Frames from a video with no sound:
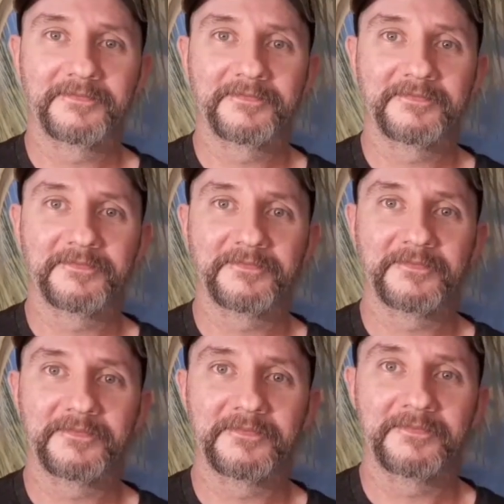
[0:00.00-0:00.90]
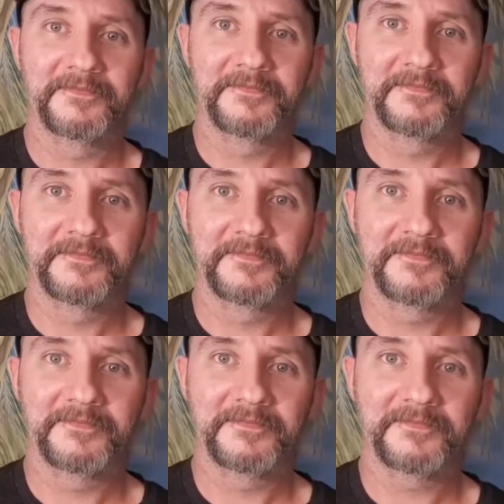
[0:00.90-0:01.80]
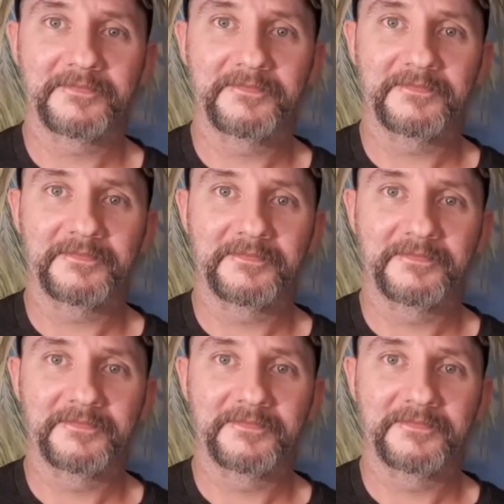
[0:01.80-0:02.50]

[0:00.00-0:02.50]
[no speech]